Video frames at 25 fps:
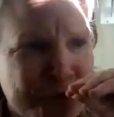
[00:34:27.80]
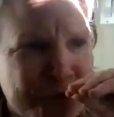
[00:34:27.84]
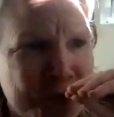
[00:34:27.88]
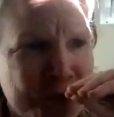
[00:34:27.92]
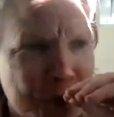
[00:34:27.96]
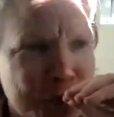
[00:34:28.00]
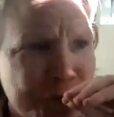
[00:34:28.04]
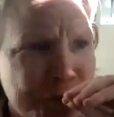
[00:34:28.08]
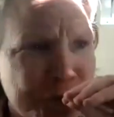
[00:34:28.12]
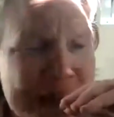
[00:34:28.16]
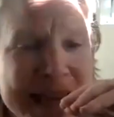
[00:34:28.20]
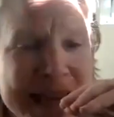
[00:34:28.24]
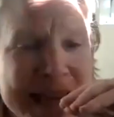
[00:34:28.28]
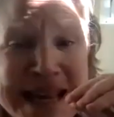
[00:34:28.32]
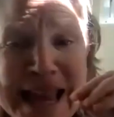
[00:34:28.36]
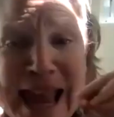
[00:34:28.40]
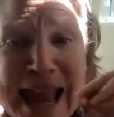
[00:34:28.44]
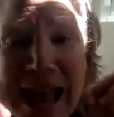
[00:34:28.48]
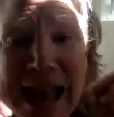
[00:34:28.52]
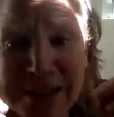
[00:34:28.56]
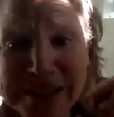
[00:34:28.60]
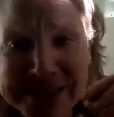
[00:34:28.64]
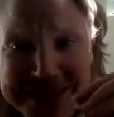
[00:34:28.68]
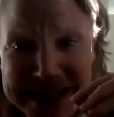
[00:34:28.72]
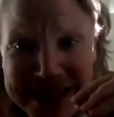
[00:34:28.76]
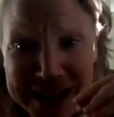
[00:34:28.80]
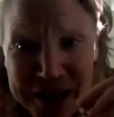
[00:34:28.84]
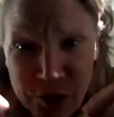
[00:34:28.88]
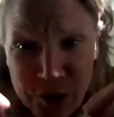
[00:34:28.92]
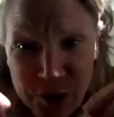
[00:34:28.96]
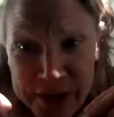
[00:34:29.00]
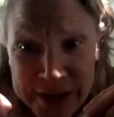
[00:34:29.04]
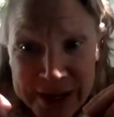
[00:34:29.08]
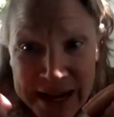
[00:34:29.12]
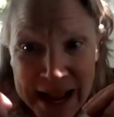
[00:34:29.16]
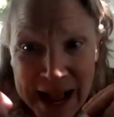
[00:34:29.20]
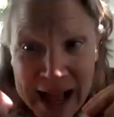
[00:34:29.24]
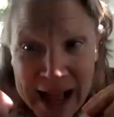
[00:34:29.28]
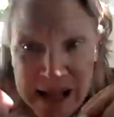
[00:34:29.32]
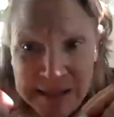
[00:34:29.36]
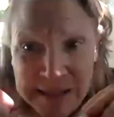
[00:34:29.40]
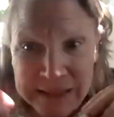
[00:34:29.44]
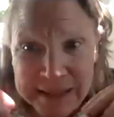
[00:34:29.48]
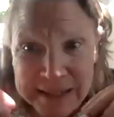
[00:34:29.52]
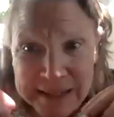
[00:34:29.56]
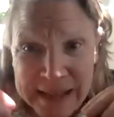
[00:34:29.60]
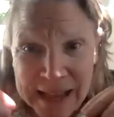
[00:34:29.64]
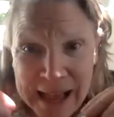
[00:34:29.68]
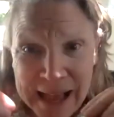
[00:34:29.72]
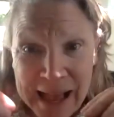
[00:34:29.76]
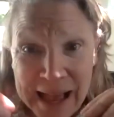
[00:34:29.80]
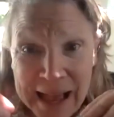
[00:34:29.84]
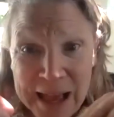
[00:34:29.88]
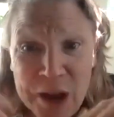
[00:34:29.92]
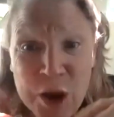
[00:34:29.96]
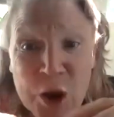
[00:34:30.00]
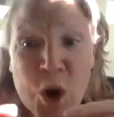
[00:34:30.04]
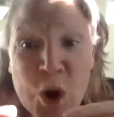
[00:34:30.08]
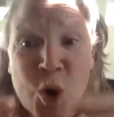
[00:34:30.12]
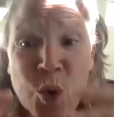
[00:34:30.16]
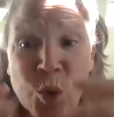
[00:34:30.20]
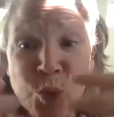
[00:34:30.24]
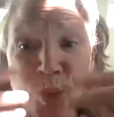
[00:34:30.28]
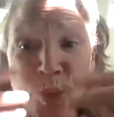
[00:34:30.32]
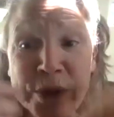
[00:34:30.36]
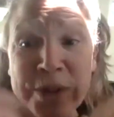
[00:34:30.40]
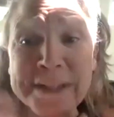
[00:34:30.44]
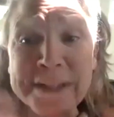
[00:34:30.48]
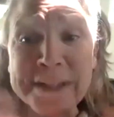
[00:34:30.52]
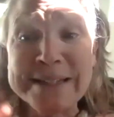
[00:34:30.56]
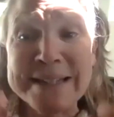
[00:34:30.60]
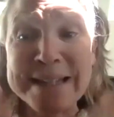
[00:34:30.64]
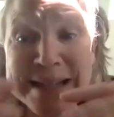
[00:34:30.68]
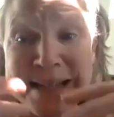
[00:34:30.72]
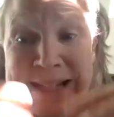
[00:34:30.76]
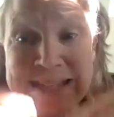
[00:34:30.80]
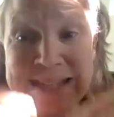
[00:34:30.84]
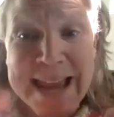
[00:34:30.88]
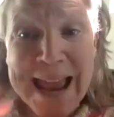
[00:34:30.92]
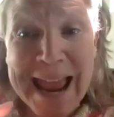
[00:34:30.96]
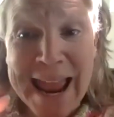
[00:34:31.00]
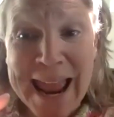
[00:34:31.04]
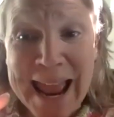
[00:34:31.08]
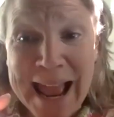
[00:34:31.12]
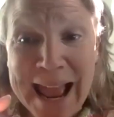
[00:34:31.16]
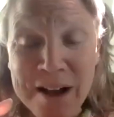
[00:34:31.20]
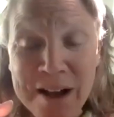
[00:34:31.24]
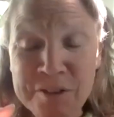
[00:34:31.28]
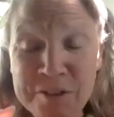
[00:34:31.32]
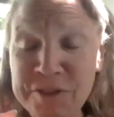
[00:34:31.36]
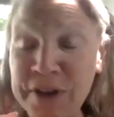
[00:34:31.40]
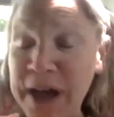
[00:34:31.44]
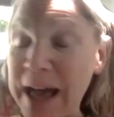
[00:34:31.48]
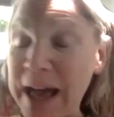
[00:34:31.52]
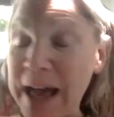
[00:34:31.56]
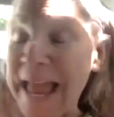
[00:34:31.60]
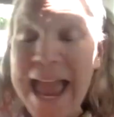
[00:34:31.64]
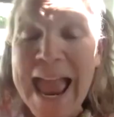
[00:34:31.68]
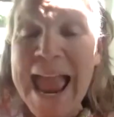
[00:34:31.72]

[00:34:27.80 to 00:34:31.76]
first egalitarian Aliyah really didn't have